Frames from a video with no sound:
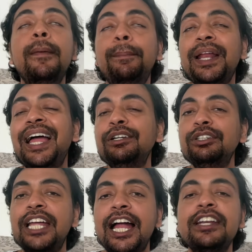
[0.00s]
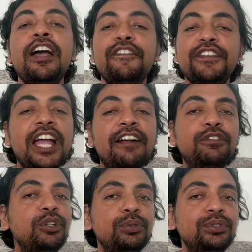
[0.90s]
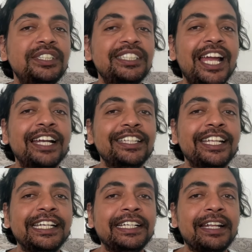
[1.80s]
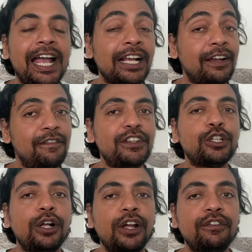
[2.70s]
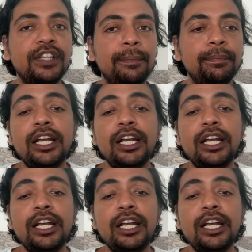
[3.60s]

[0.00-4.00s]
Prior to that, we have to use this @track with all of them.